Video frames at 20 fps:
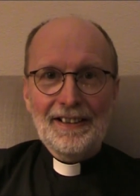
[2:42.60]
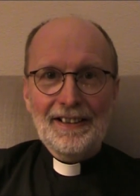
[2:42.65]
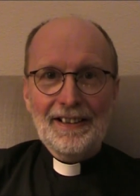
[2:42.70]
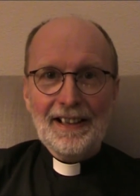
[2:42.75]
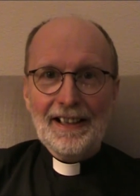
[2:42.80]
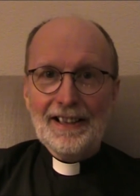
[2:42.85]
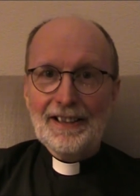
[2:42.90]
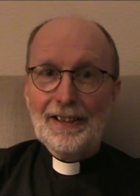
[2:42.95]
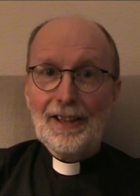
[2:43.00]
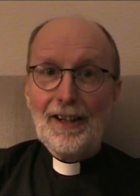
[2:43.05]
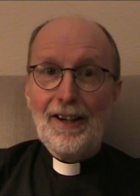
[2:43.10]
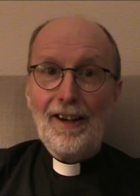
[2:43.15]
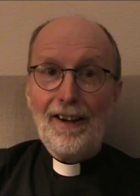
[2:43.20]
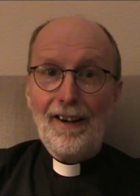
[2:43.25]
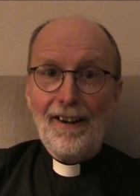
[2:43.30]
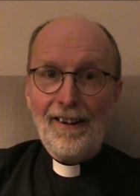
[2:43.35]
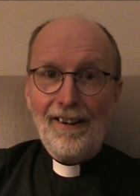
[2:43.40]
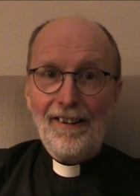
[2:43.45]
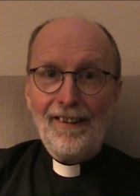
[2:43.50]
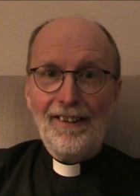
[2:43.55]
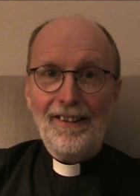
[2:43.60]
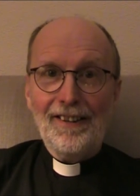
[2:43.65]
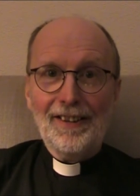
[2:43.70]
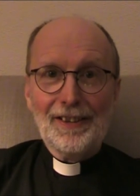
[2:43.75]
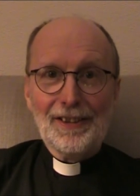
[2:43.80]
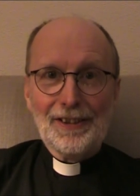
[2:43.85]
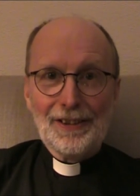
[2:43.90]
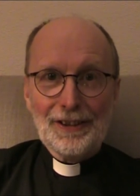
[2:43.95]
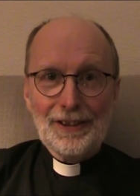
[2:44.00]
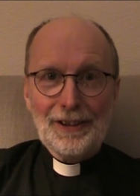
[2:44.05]
in the
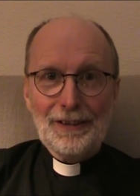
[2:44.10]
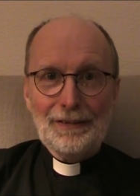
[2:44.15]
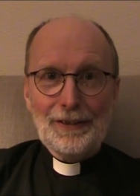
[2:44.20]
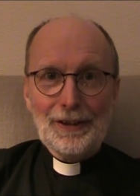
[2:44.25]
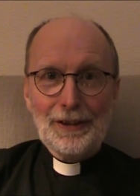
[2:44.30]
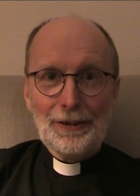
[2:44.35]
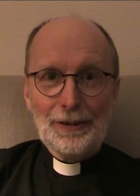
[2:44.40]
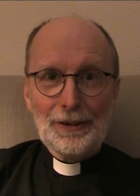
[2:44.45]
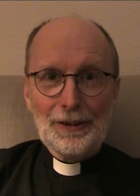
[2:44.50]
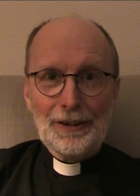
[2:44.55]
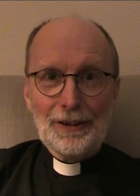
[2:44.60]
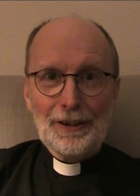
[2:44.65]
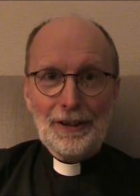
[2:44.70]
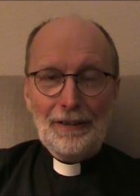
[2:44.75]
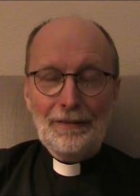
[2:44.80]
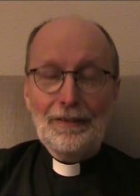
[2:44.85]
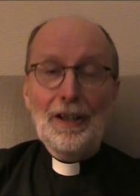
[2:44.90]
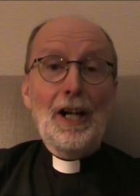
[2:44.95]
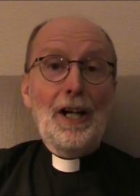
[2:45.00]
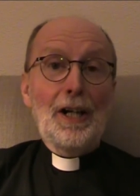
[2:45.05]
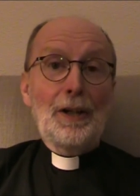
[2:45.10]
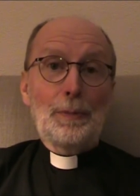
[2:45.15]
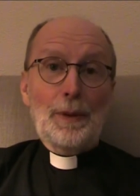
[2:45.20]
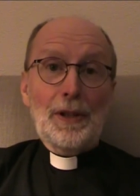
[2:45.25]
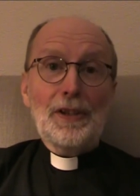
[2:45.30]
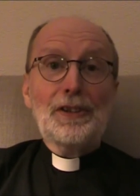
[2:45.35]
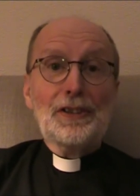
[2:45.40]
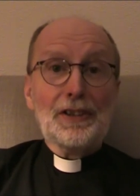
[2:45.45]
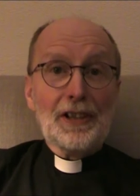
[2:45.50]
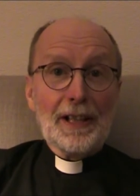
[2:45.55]
heart of God's love.
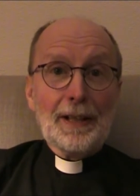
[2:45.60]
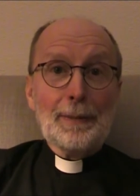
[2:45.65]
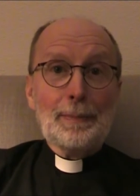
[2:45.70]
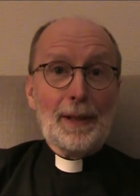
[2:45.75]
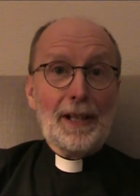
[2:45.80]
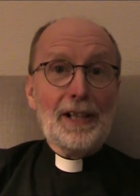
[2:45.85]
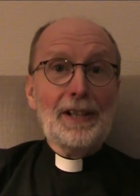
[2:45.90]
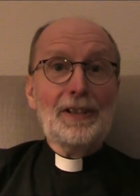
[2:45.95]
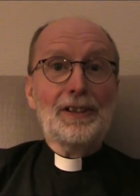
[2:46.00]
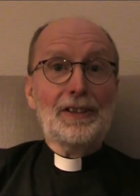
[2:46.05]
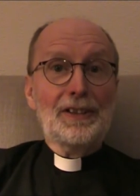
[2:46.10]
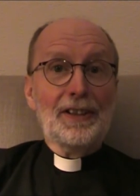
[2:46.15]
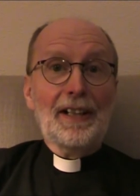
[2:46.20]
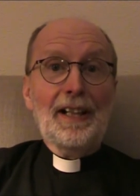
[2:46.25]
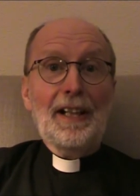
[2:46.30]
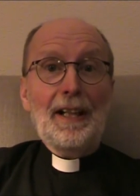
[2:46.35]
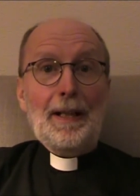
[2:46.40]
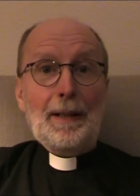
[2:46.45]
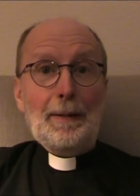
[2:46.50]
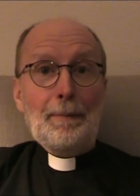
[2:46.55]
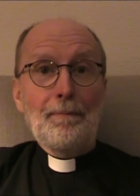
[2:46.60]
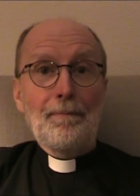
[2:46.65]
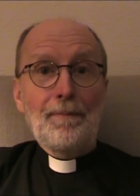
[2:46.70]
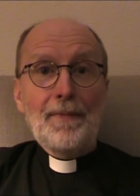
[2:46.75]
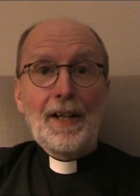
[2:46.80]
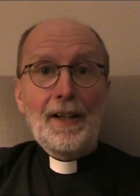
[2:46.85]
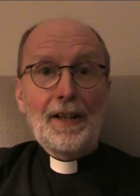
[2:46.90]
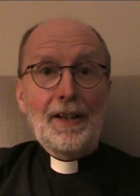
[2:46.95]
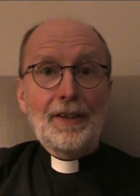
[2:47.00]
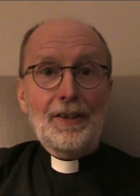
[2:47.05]
We celebrate today
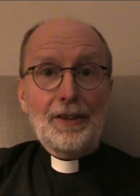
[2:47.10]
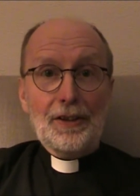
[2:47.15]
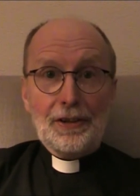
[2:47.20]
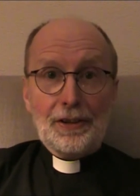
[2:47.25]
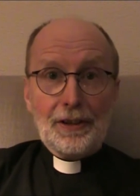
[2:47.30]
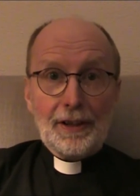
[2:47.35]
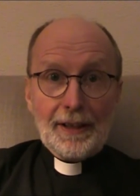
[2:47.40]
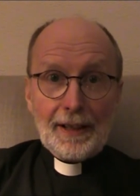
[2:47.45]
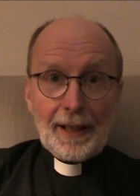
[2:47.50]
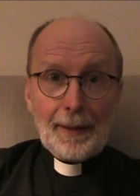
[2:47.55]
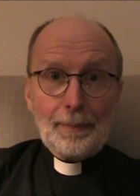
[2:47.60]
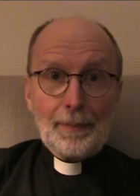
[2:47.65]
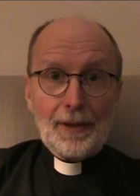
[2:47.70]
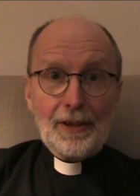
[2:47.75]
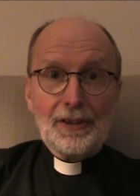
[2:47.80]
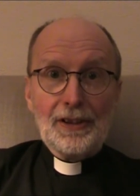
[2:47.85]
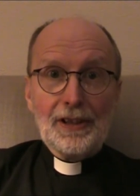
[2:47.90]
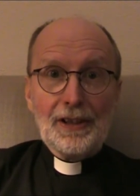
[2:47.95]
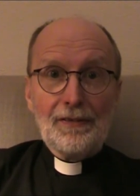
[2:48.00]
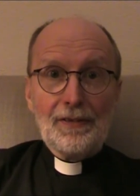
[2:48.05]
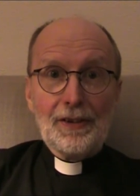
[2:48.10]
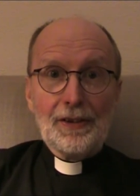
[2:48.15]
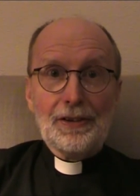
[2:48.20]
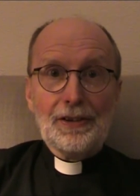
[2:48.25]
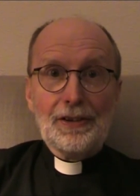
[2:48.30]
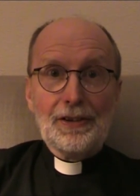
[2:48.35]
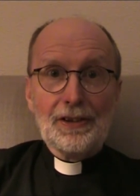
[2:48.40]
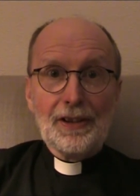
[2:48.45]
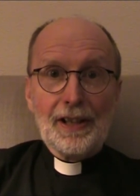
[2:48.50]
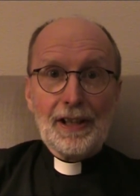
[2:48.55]
the solemnity of the
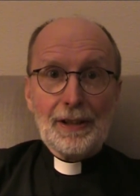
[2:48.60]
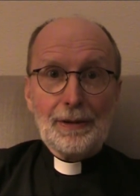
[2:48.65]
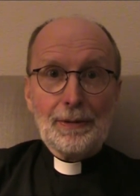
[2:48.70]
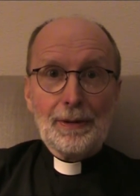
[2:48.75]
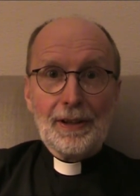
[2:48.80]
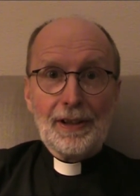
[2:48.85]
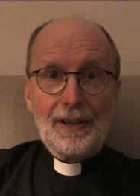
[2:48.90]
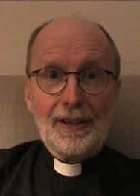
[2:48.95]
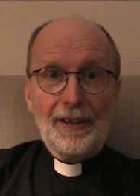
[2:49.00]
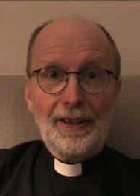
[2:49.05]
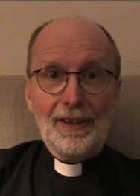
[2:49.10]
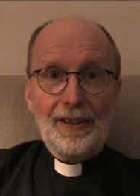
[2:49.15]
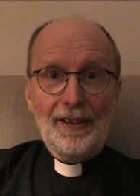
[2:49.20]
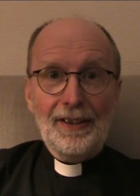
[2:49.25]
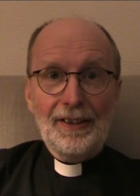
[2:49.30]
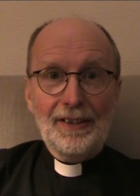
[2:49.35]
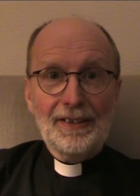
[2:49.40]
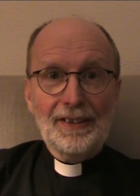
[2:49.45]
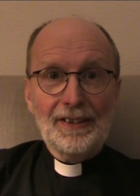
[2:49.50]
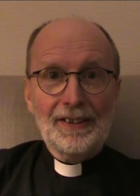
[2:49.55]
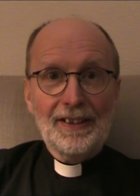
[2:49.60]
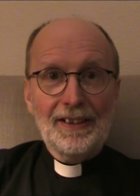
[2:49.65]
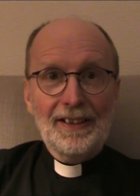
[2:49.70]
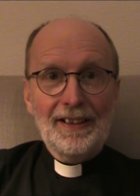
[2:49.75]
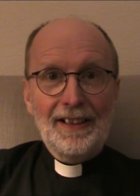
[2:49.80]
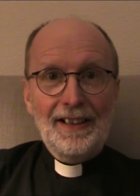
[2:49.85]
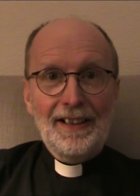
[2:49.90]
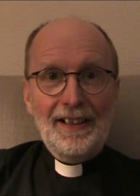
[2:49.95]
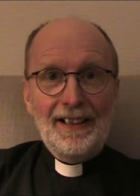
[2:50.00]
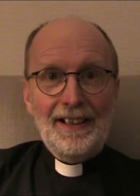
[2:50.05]
Sacred Heart.
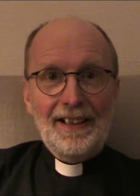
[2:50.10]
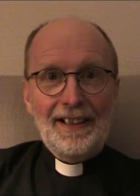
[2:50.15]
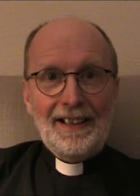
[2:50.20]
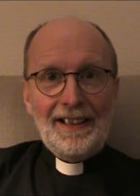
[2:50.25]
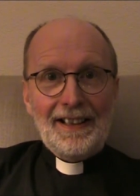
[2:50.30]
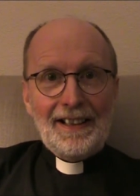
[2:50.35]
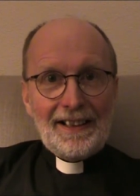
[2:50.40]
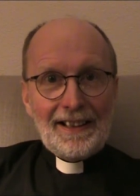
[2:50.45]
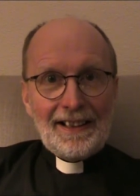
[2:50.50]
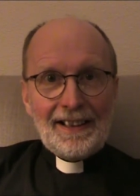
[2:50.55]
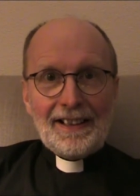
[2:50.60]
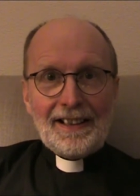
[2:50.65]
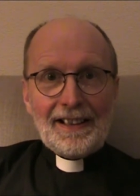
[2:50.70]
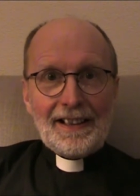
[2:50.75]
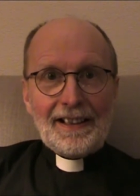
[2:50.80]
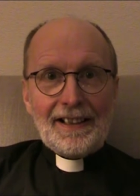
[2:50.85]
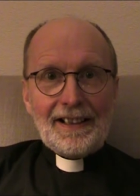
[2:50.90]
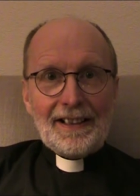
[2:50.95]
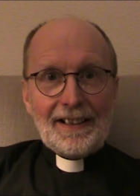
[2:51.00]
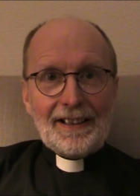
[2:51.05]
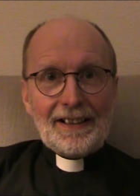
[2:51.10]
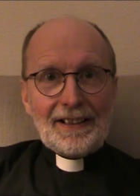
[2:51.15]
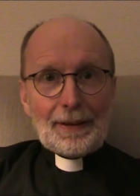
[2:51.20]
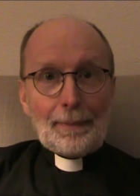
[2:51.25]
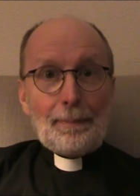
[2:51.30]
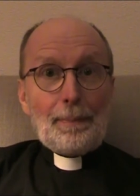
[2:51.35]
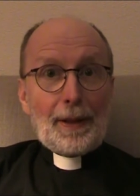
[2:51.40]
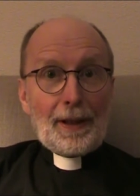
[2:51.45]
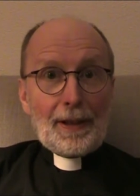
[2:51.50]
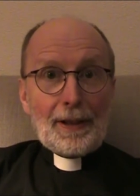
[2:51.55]

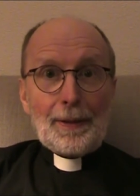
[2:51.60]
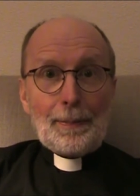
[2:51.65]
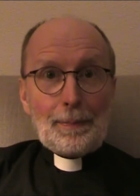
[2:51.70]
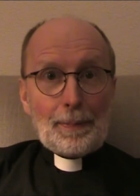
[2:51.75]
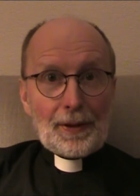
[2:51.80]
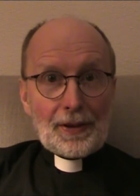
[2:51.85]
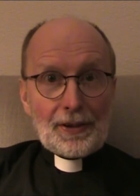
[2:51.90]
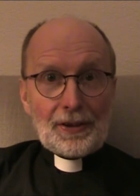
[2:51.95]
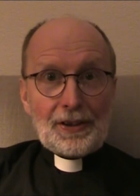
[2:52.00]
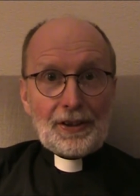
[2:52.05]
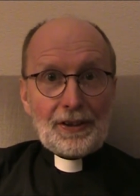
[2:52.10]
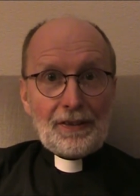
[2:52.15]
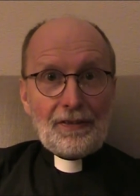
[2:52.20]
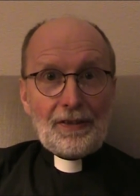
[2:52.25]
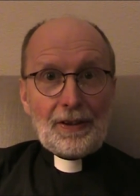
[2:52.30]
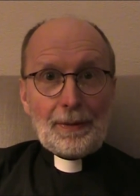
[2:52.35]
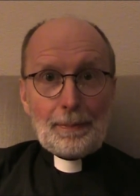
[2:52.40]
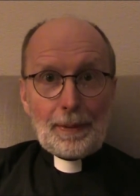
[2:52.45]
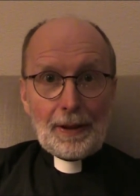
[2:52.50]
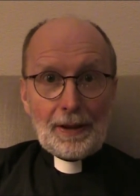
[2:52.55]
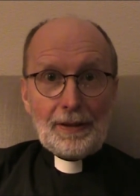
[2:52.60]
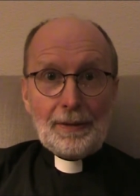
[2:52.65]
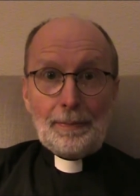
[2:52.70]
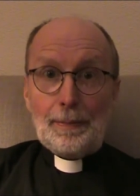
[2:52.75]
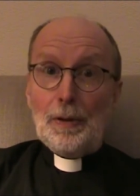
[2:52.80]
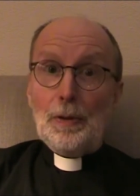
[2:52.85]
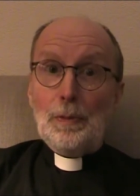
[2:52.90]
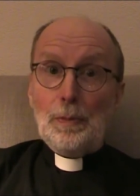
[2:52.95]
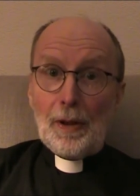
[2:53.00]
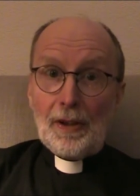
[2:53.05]
The purpose of the
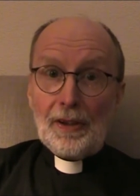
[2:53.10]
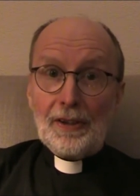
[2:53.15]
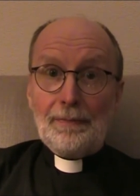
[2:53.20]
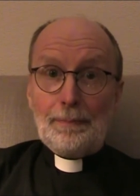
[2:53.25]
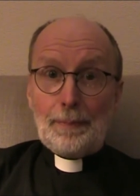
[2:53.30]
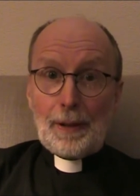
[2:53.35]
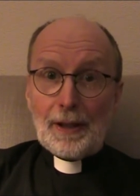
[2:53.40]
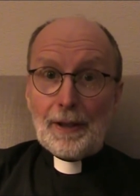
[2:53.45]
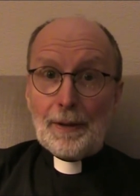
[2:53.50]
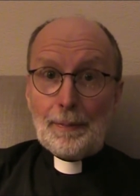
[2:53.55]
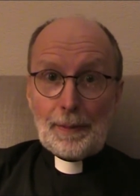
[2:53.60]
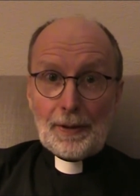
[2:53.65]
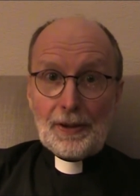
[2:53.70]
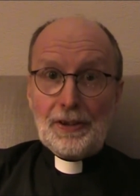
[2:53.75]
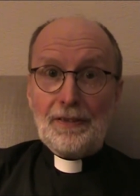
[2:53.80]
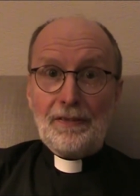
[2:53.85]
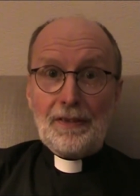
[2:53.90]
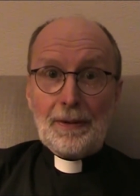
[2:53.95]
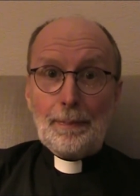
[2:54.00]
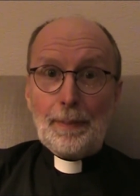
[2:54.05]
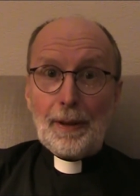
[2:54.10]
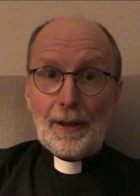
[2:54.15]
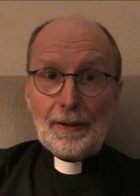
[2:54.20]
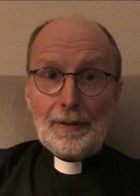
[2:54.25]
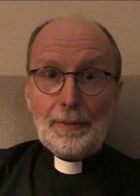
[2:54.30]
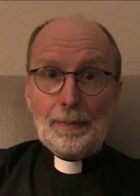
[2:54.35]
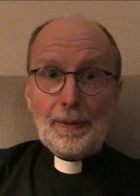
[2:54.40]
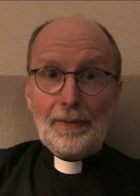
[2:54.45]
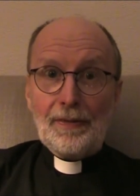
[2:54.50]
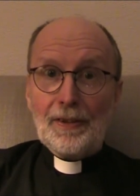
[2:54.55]
Pope, or one purpose of the
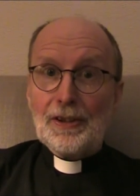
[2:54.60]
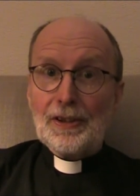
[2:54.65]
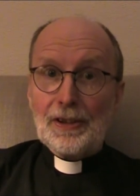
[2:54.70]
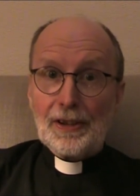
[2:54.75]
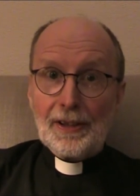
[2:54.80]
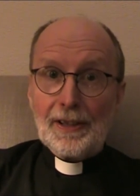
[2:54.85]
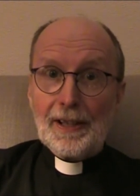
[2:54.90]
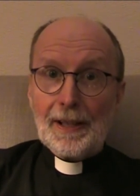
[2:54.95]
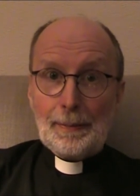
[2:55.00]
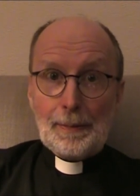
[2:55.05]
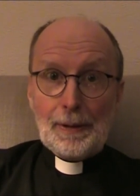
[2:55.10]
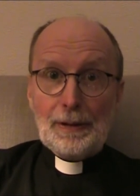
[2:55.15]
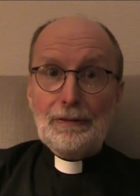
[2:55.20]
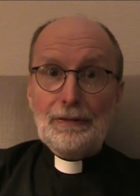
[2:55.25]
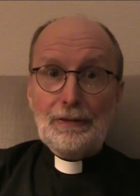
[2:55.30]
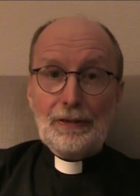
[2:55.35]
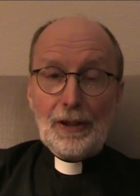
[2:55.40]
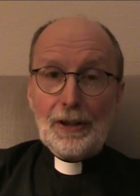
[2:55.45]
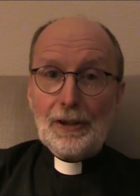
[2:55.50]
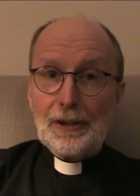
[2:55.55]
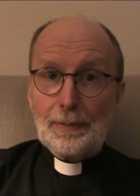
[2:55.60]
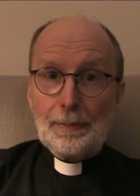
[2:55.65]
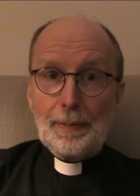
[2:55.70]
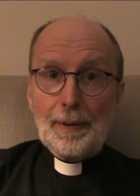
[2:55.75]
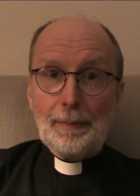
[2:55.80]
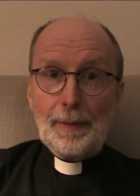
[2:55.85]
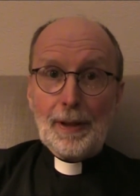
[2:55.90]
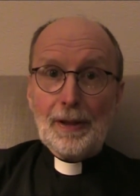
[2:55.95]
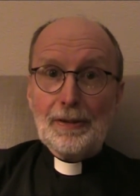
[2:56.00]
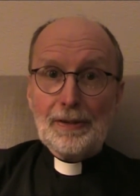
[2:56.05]
Pope of the time who first
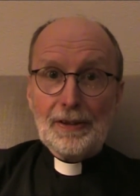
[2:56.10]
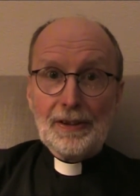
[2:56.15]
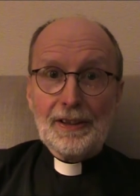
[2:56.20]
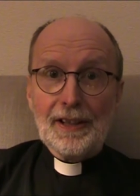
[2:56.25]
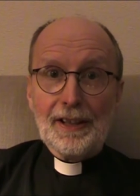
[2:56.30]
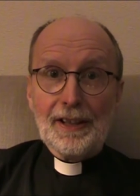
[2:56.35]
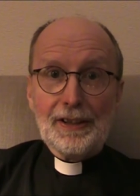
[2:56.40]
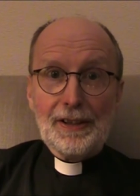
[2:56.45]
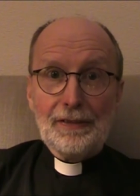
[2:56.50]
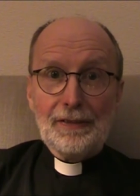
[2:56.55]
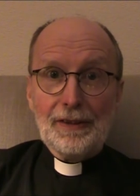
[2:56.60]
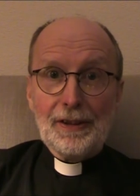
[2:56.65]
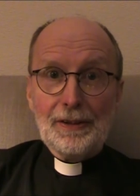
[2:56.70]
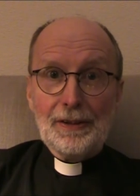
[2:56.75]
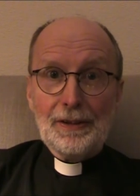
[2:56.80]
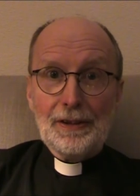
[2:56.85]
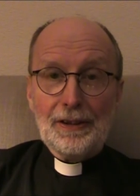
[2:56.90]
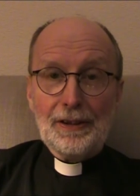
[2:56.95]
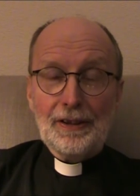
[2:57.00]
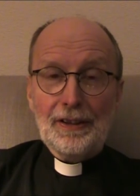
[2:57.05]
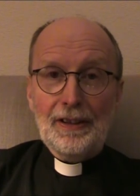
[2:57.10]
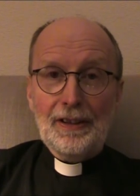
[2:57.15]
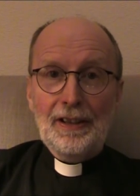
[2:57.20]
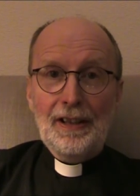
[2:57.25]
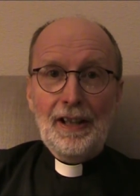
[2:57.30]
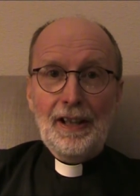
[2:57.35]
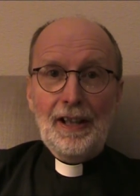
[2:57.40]
promoted that devotion,